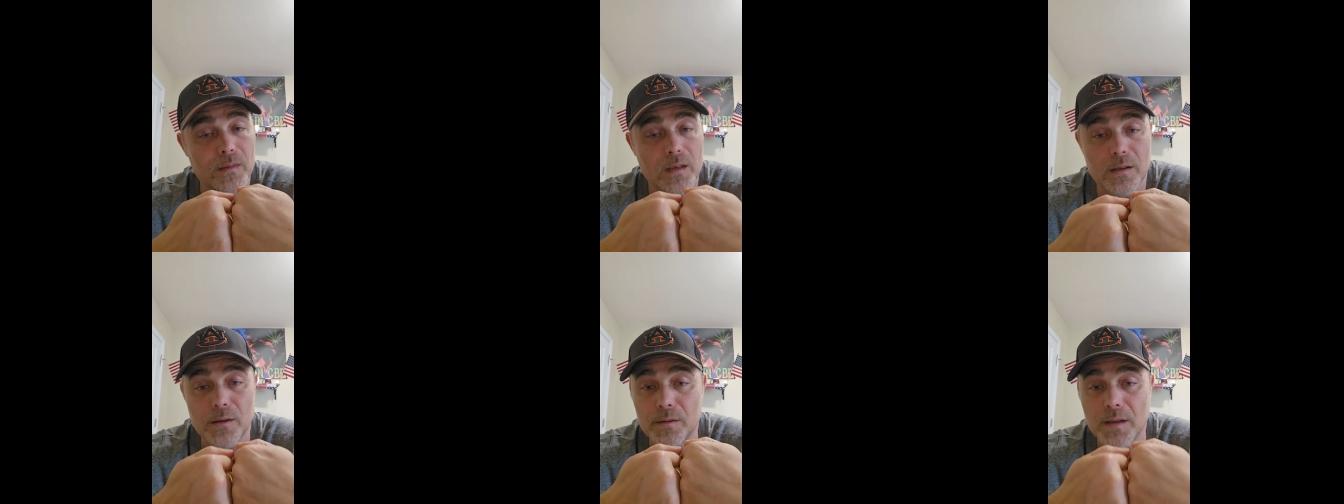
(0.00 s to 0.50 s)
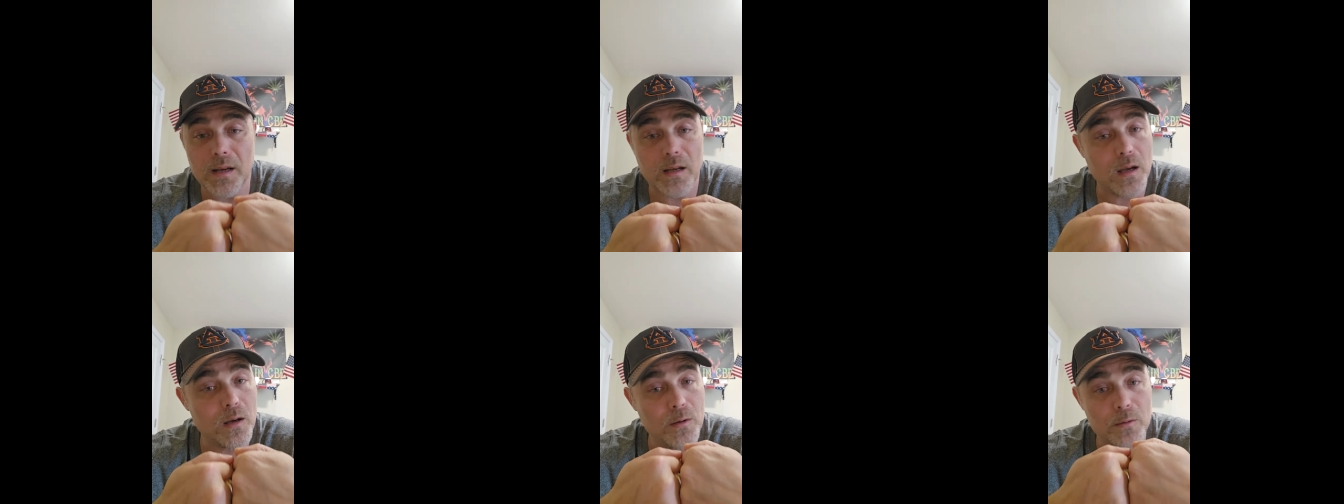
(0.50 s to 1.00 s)
Just use that
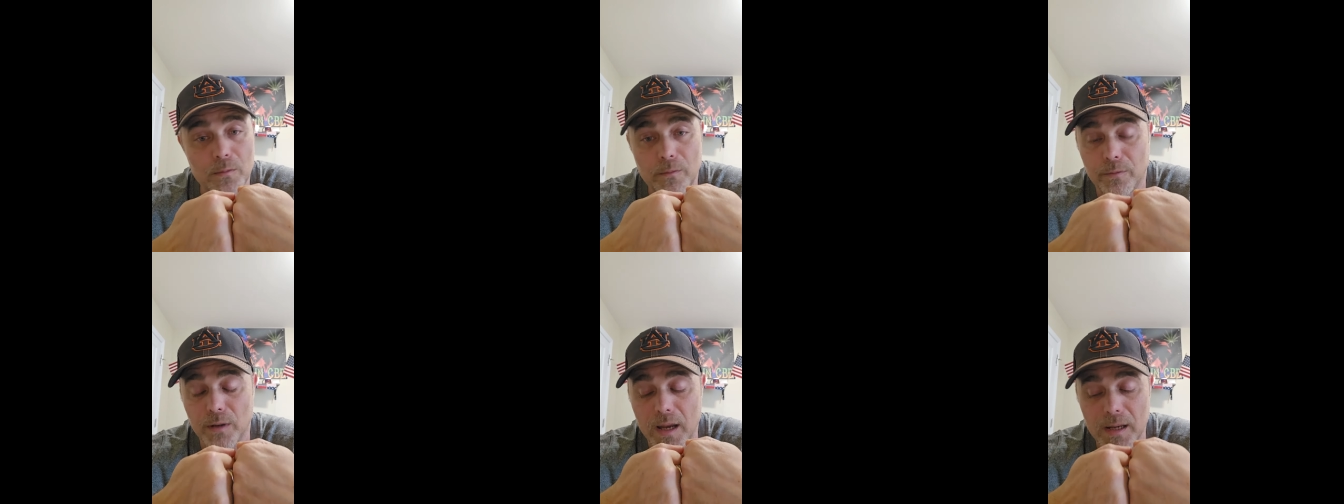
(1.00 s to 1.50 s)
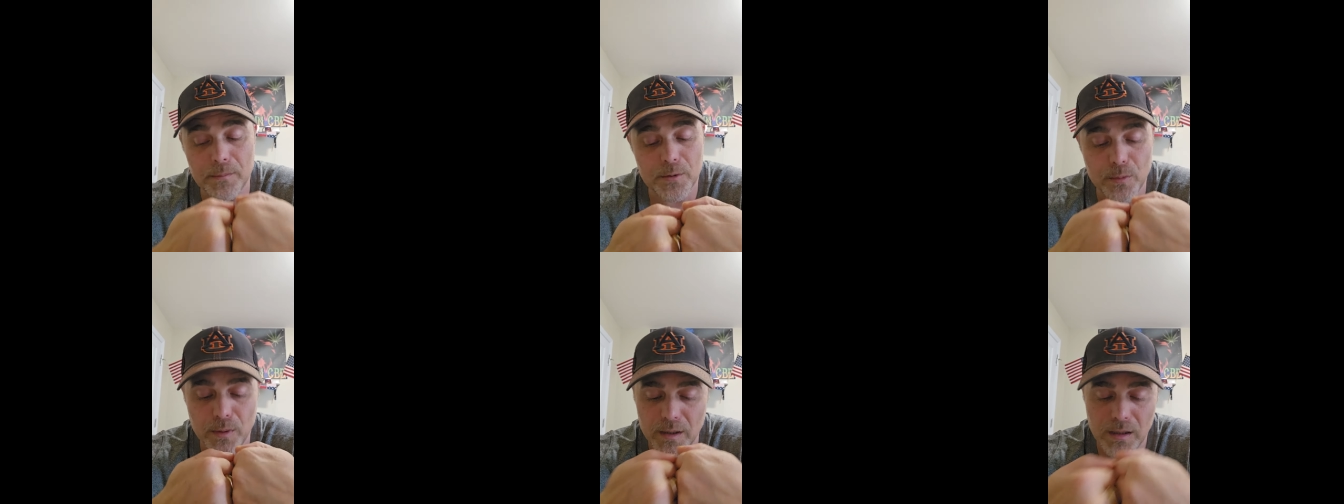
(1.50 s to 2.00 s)
code
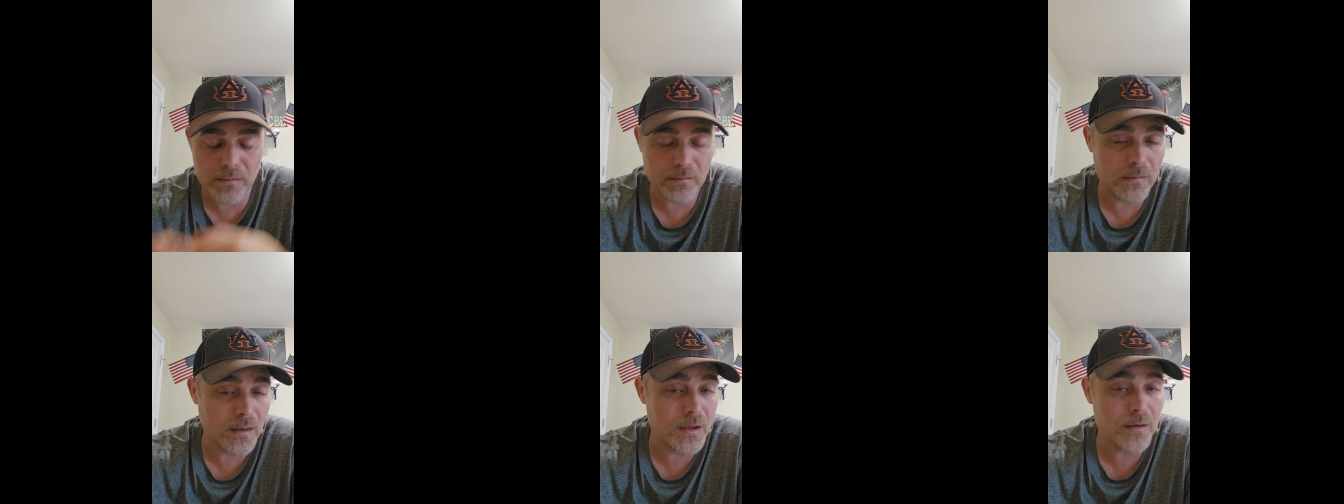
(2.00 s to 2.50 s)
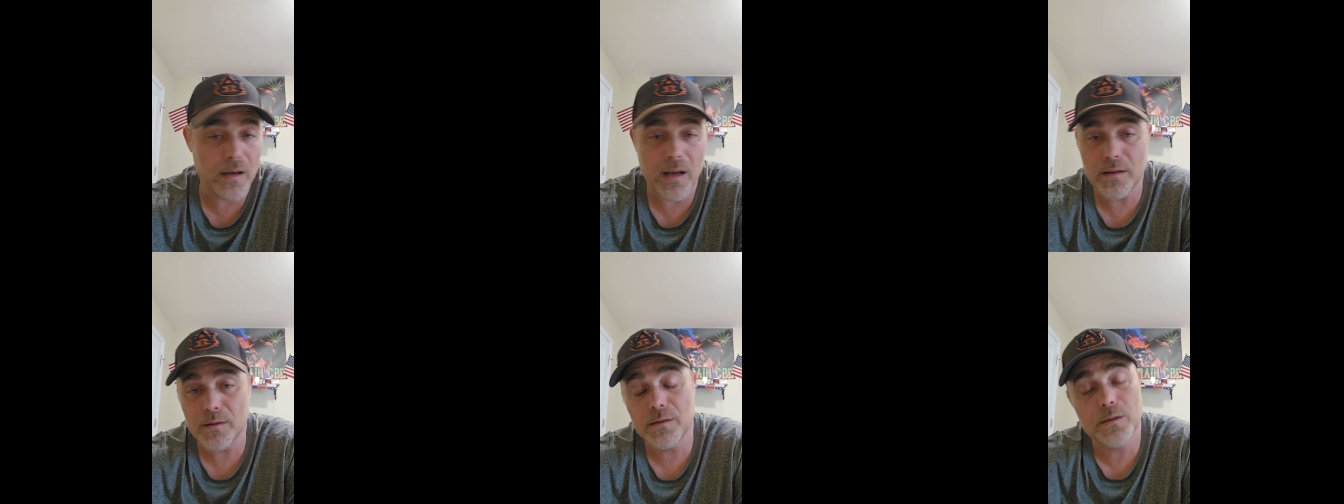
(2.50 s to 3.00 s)
FLAME20. Get you
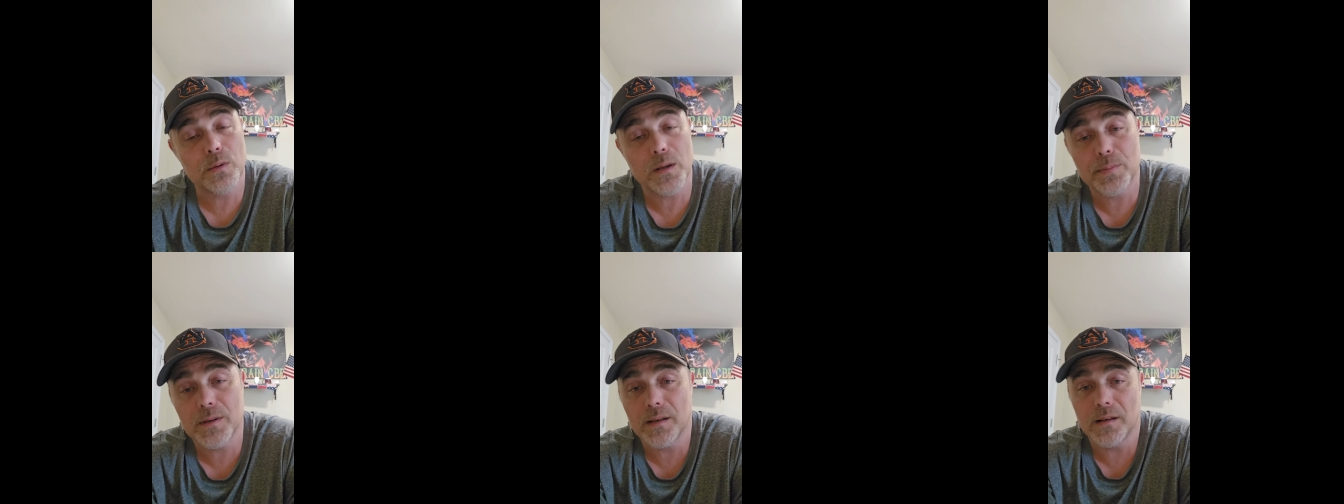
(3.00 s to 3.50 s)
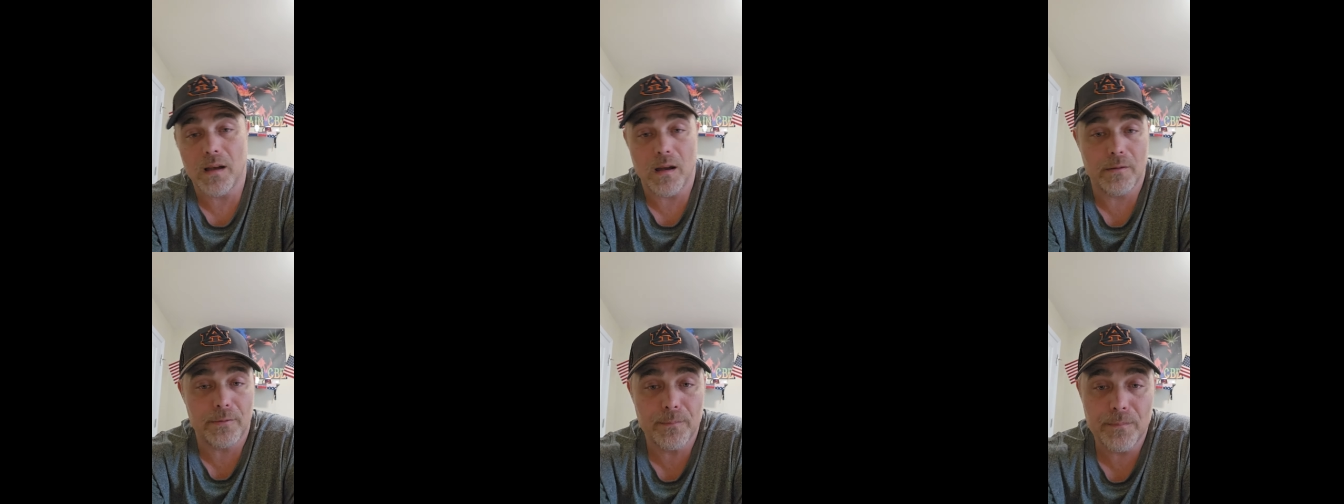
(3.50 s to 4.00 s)
extra 20%
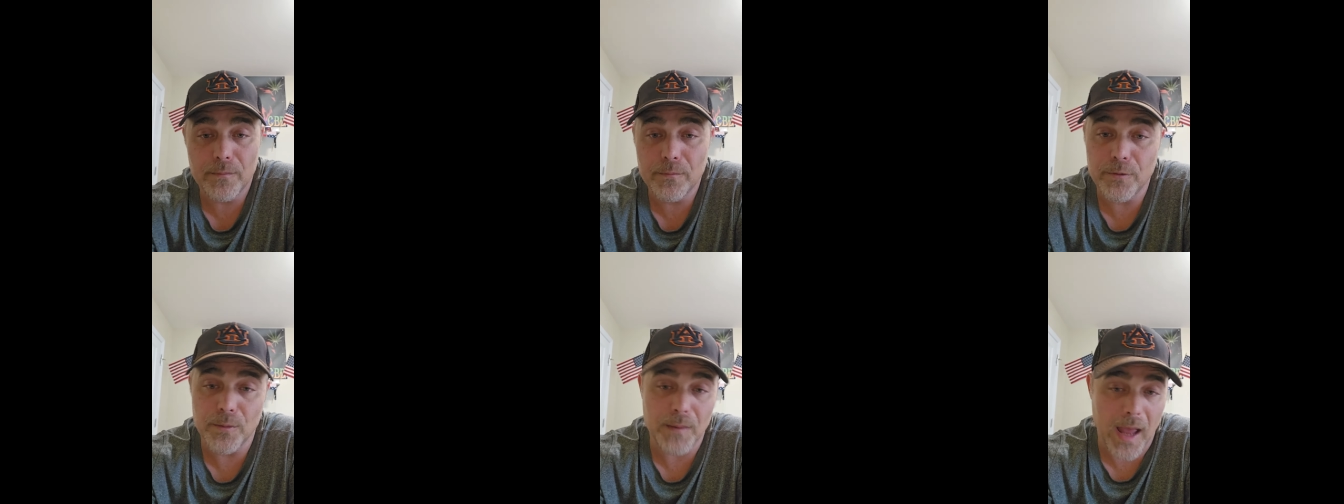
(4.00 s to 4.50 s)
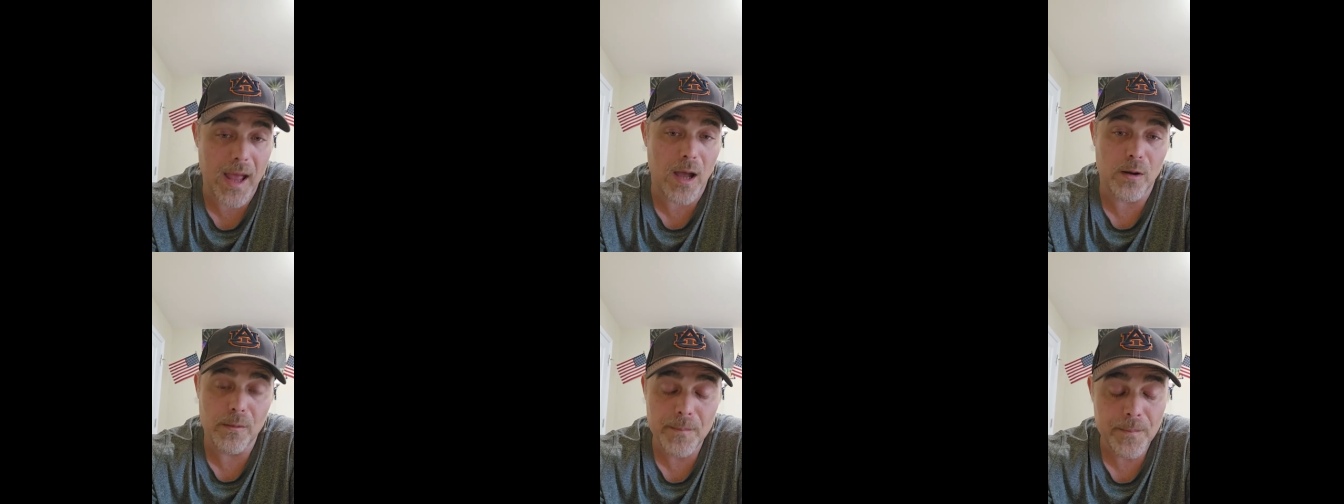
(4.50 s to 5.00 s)
off from
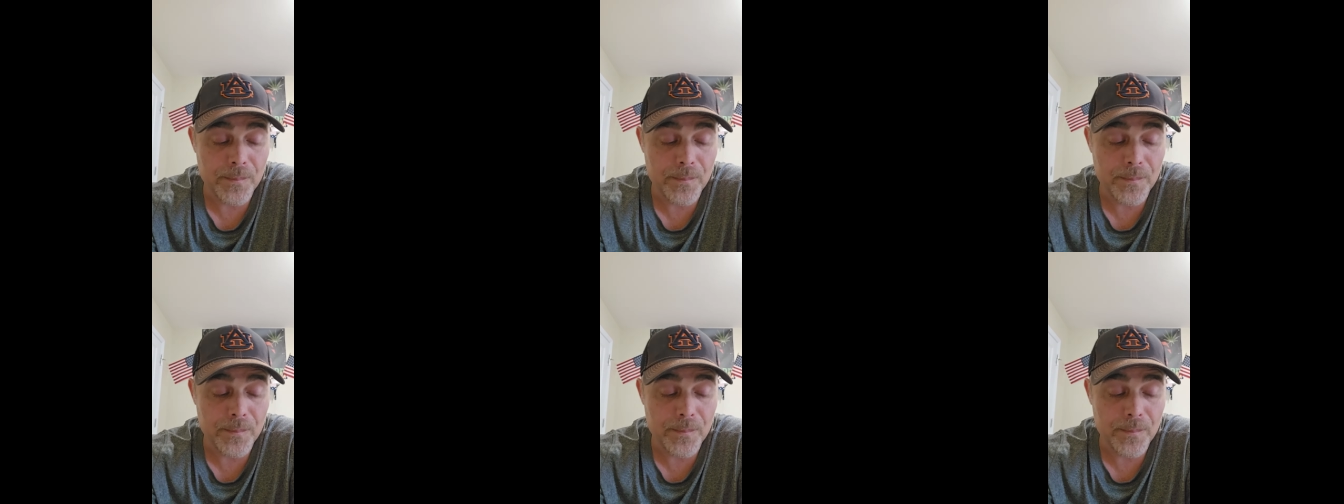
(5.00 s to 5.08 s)
now